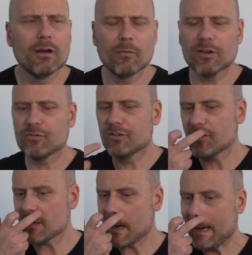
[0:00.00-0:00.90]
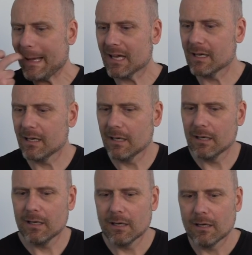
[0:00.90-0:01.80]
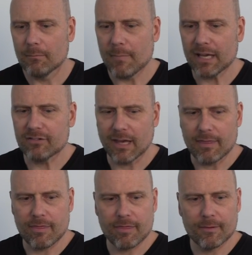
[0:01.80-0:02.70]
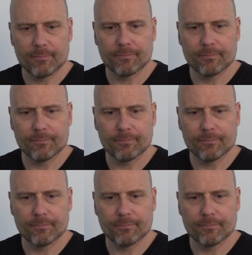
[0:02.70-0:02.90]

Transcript: West Virginia May 10th.